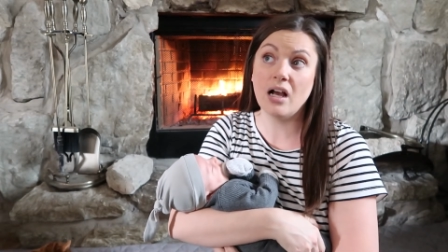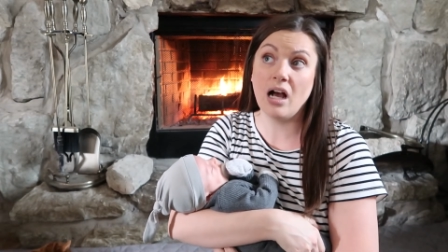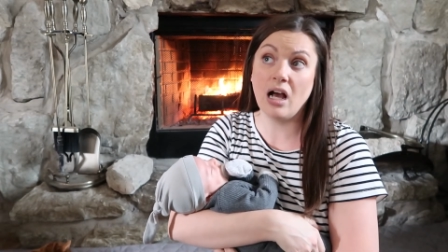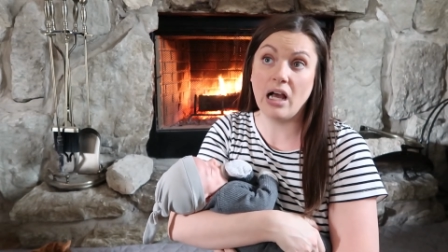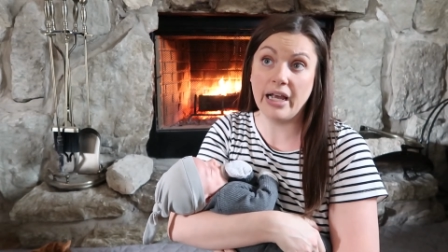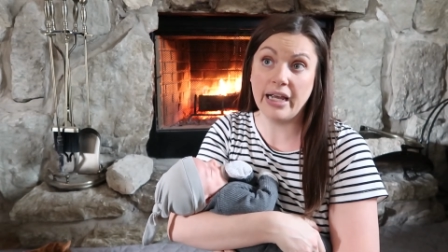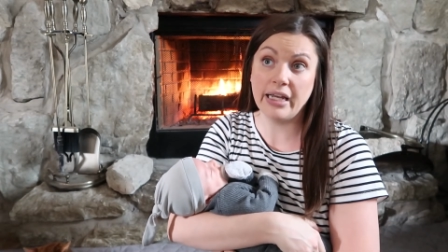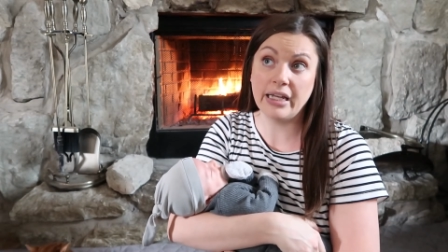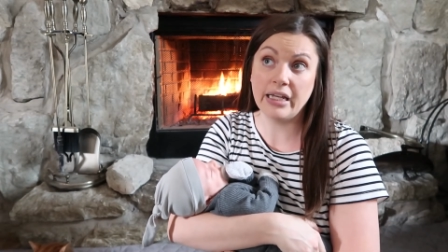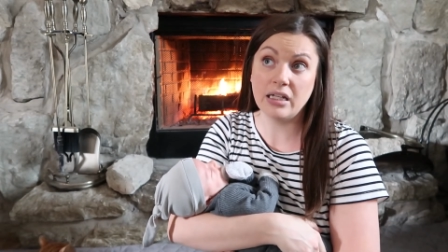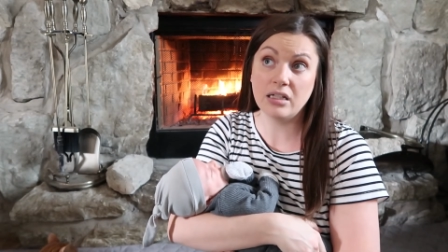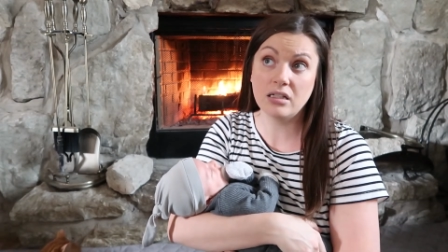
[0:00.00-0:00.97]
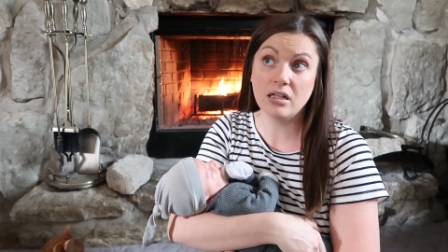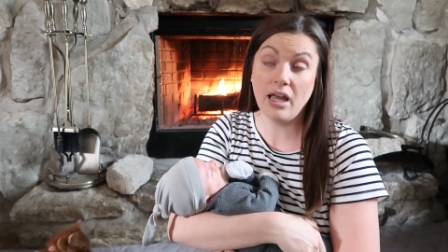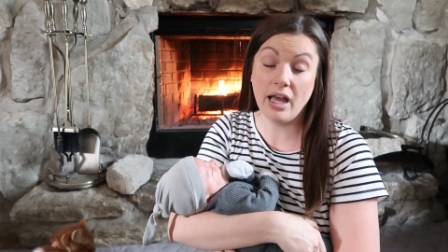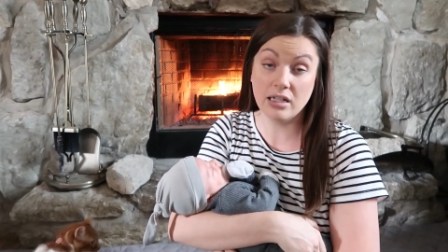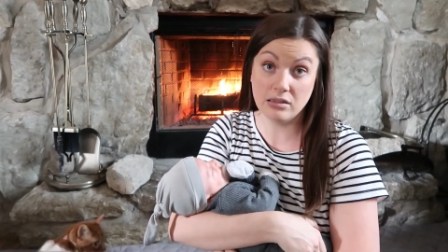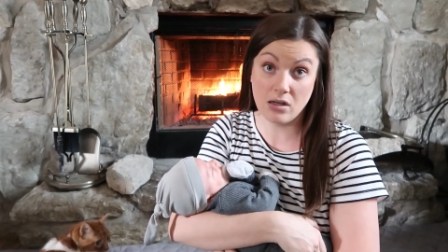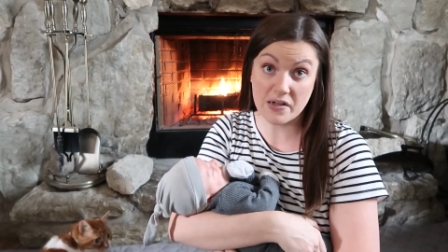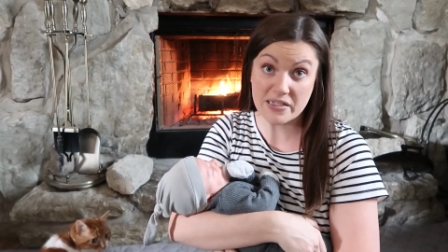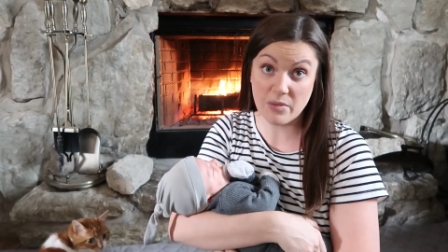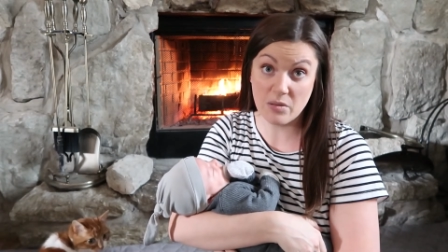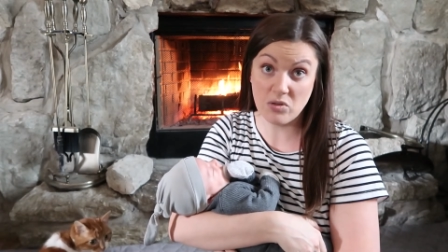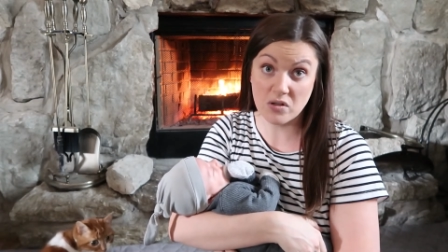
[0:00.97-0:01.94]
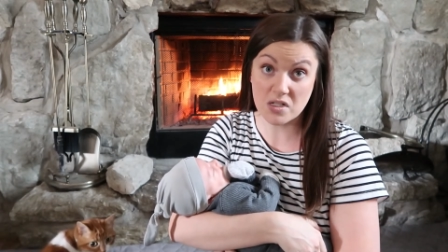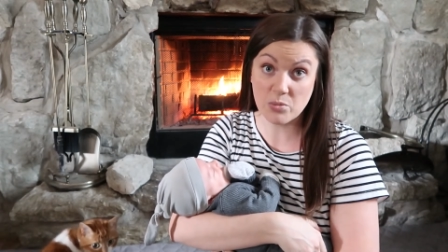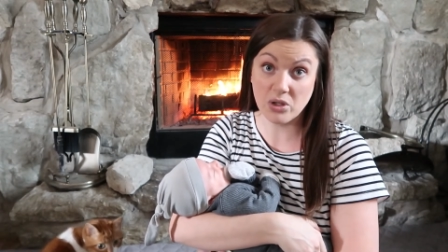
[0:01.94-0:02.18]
I had lost my mucus